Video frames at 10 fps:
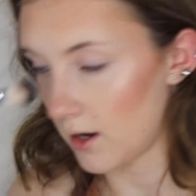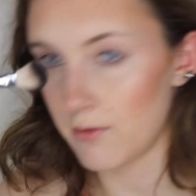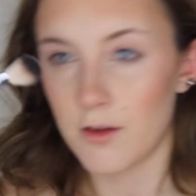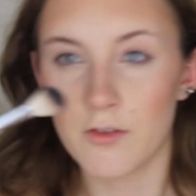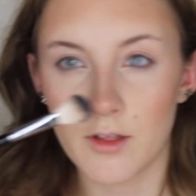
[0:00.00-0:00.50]
And
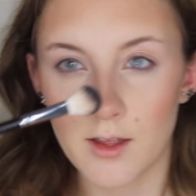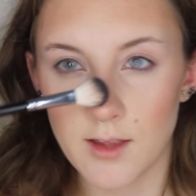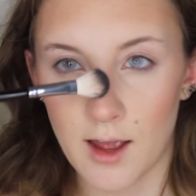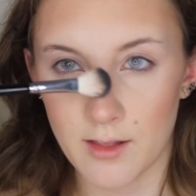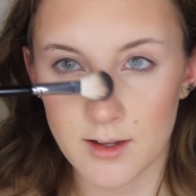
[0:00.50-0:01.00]
if I feel like
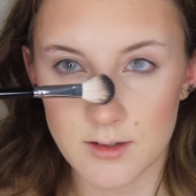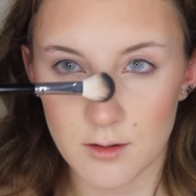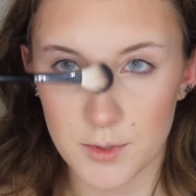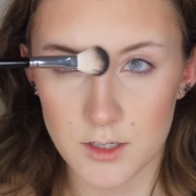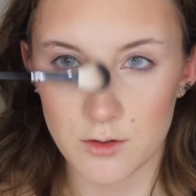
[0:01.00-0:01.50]
the highlight is a
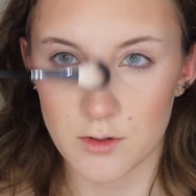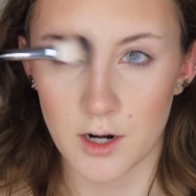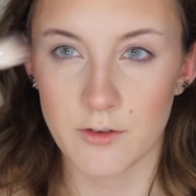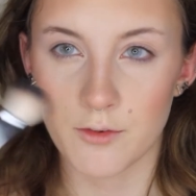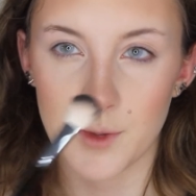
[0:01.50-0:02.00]
little bit too
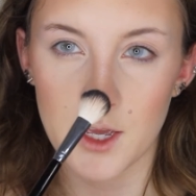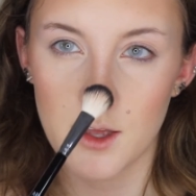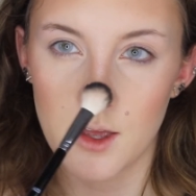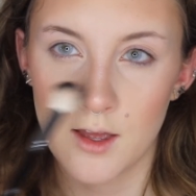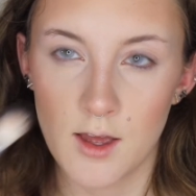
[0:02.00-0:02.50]
dark for me,
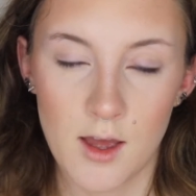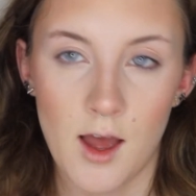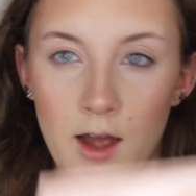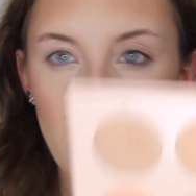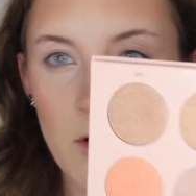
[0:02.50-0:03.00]

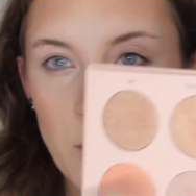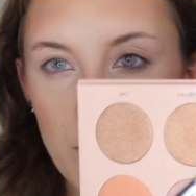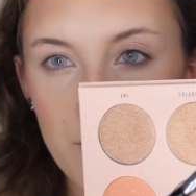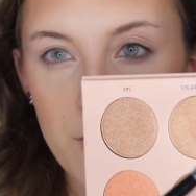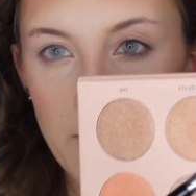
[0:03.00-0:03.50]
I go in
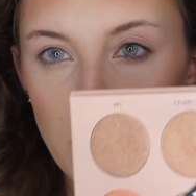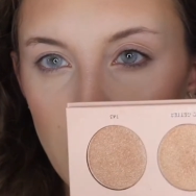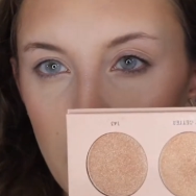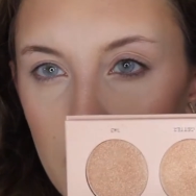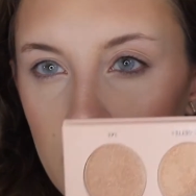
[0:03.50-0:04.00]
with Forever
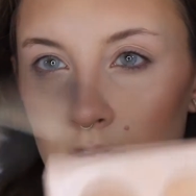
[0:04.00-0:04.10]
Lit